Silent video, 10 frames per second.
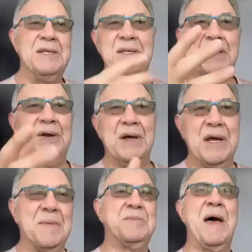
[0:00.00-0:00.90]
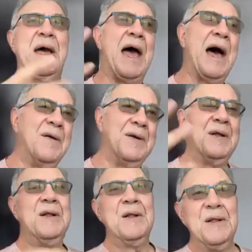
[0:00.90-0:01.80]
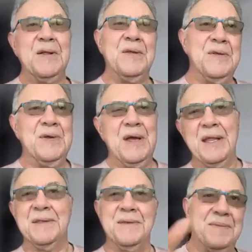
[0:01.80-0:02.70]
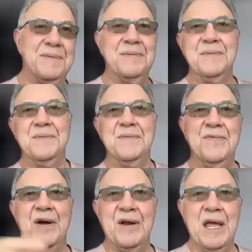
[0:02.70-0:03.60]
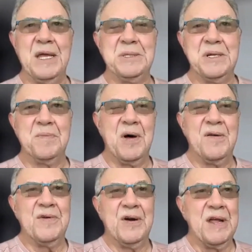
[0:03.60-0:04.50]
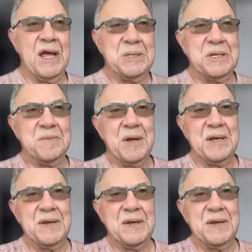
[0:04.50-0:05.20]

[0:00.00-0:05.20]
and comes back out, you got variation upon variation, but